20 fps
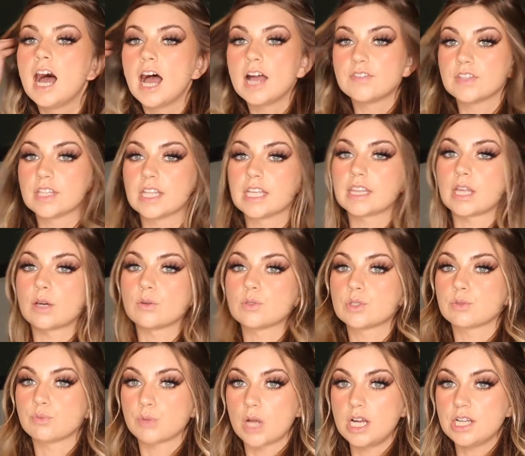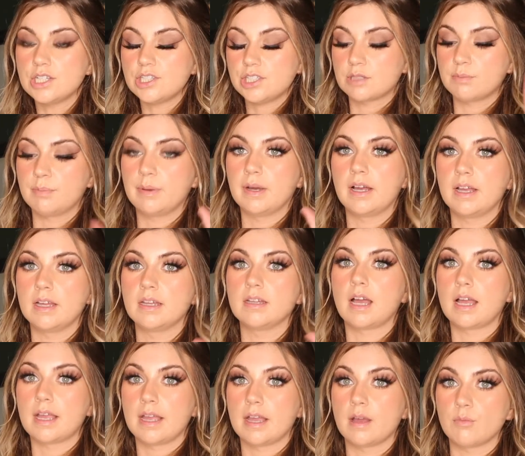I feel like that was rushed, but
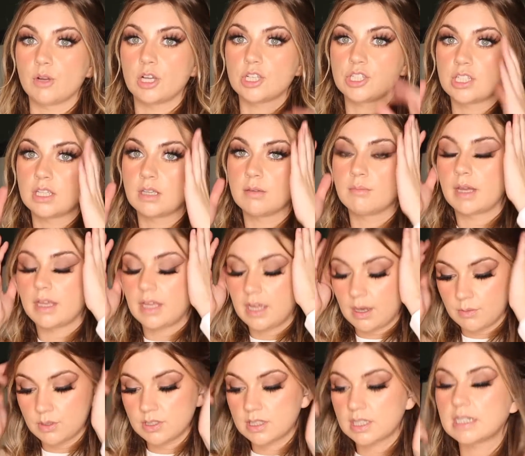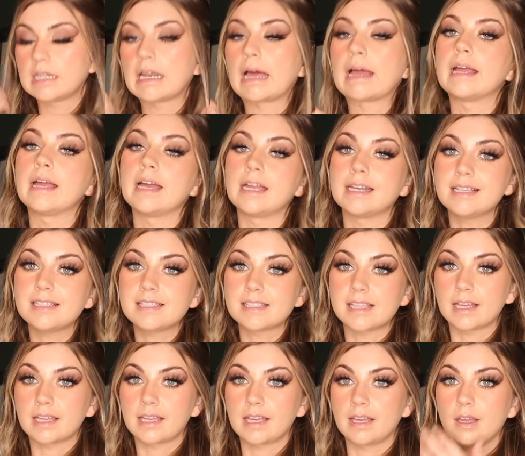I am rushing. My camera's gonna die any
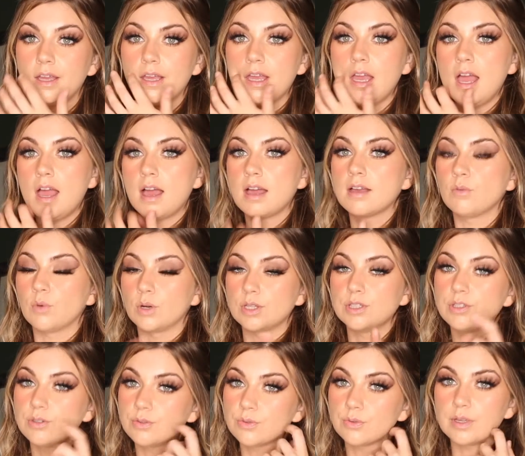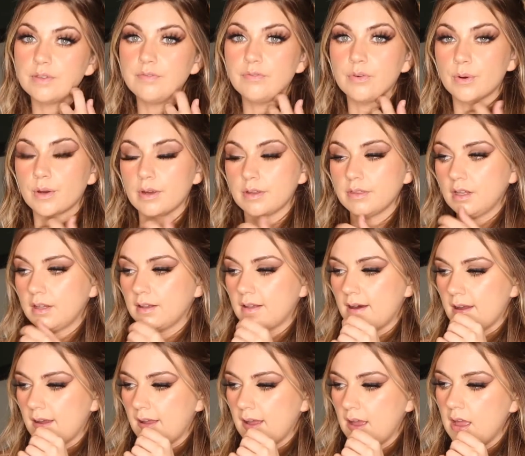second. One, two, three, four on the
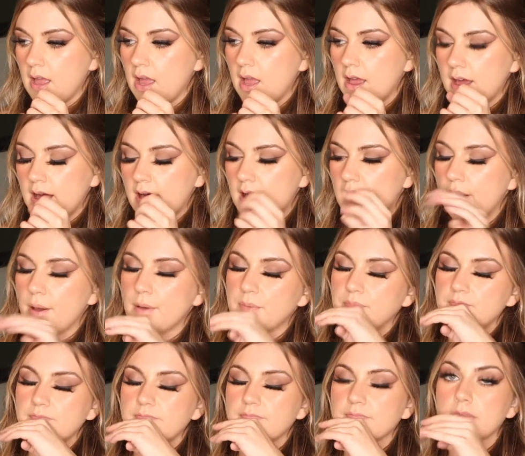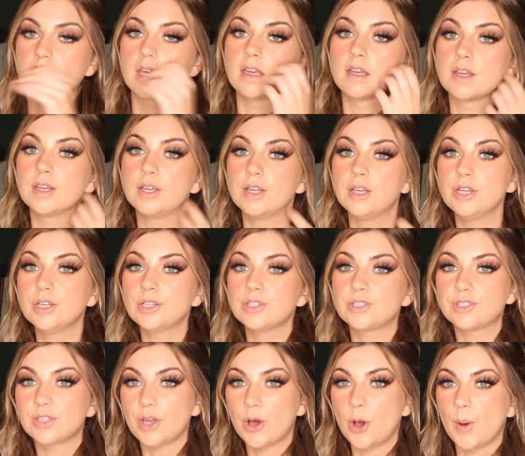clock. Um,
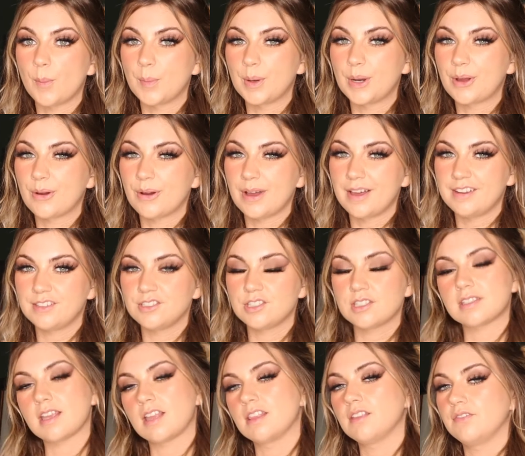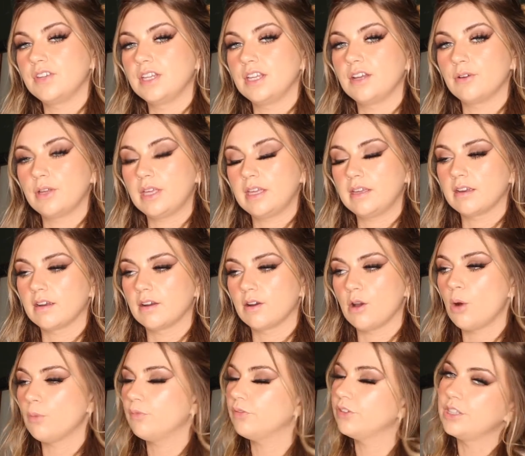so I'm gonna go ahead and just end the video here.
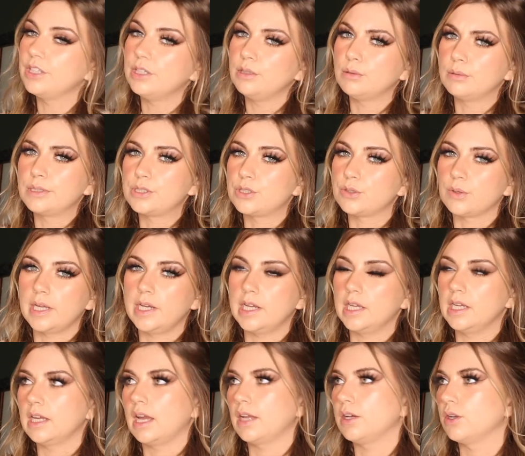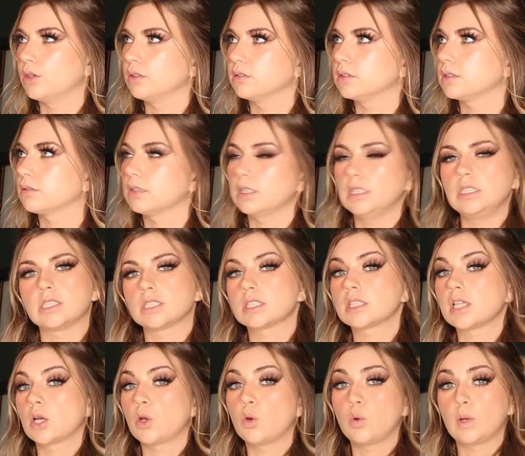Hopefully you enjoyed it. I know it was really
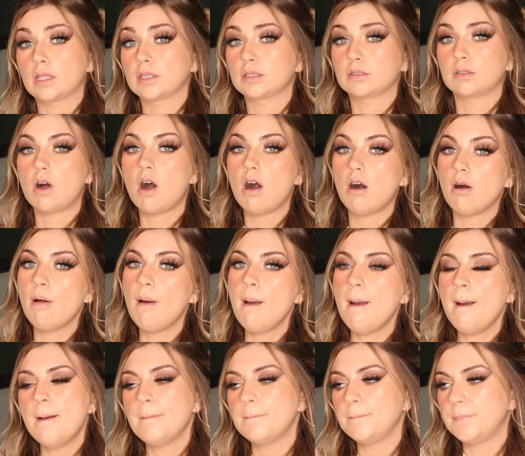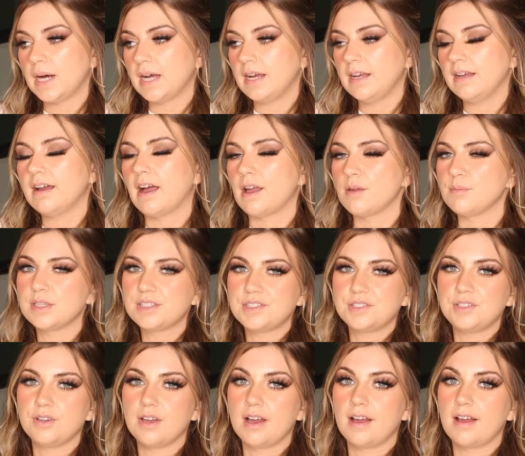just a quick little haul, but I
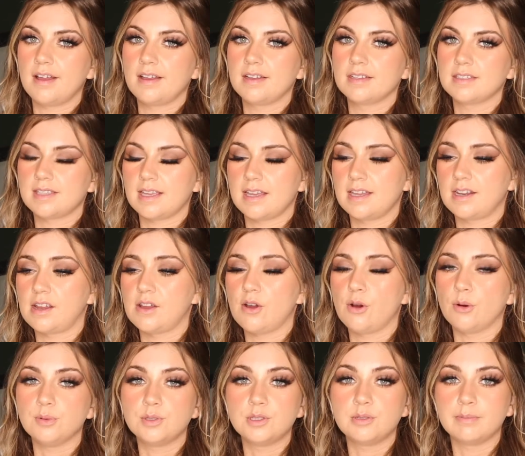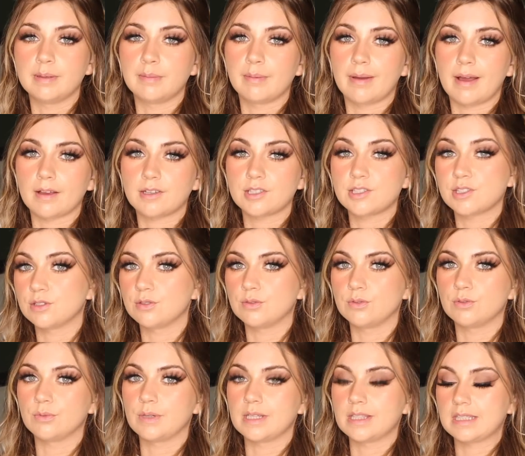missed you guys and I hope to be back
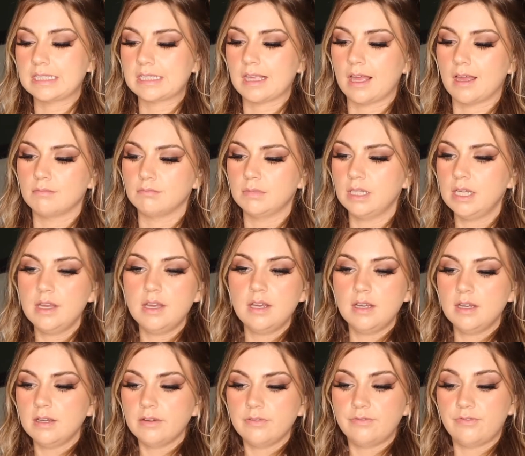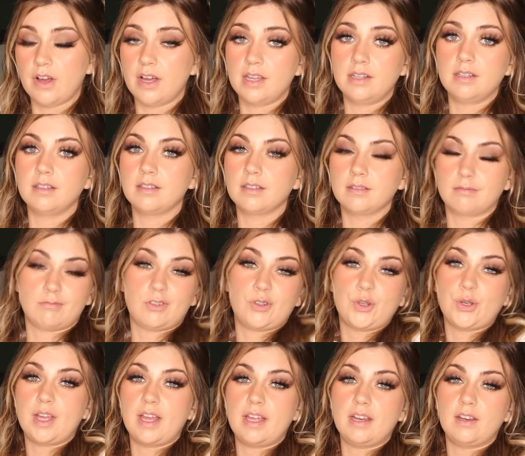soon with some fun,
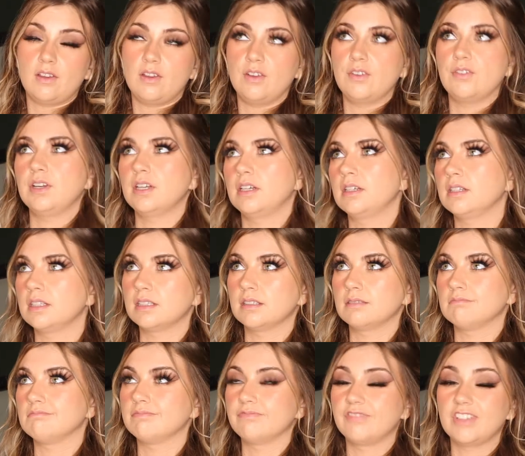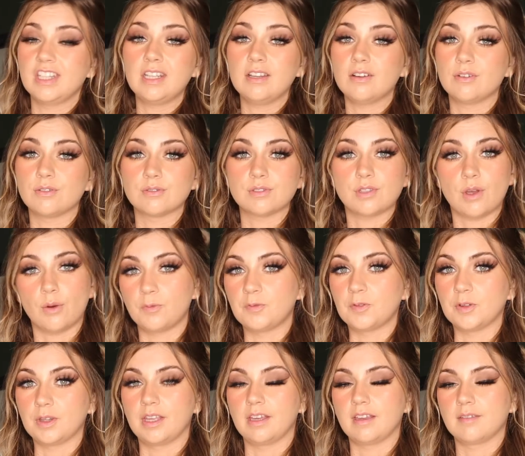creative videos,
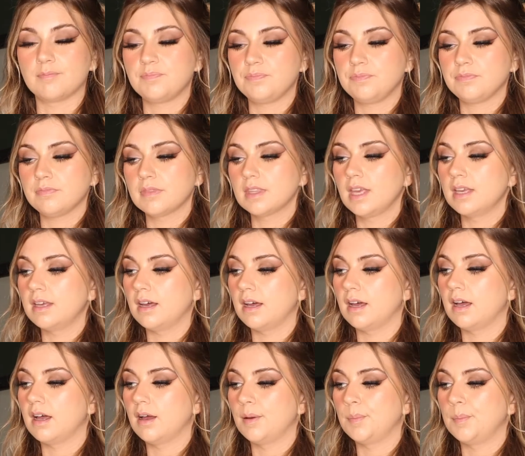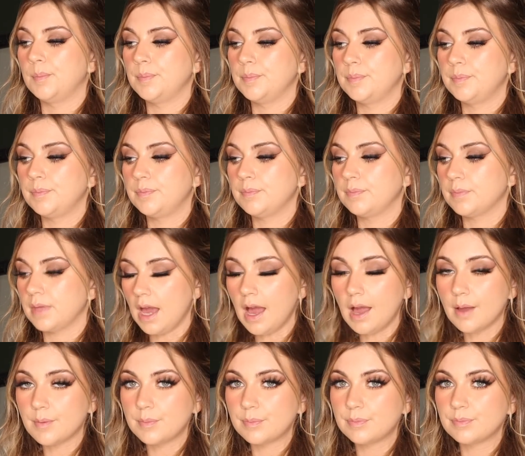hopefully. Um, yeah.